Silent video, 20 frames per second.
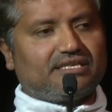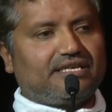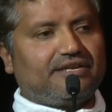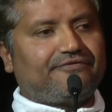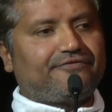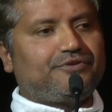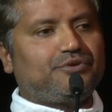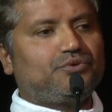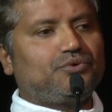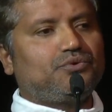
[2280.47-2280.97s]

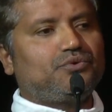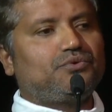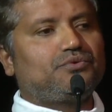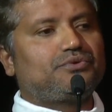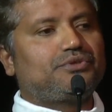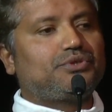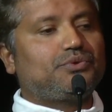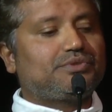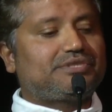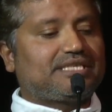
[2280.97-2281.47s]
if you
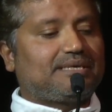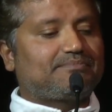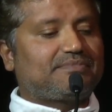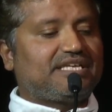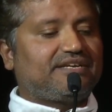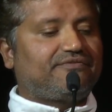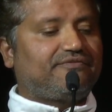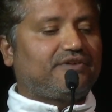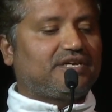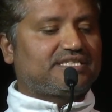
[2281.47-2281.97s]
do
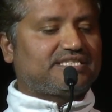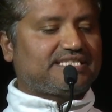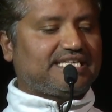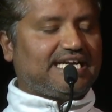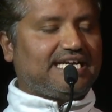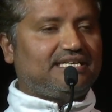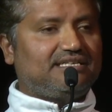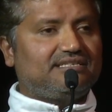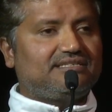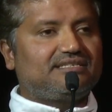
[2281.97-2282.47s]
something
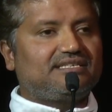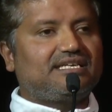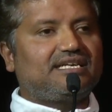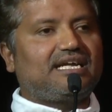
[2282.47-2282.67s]
firsthand,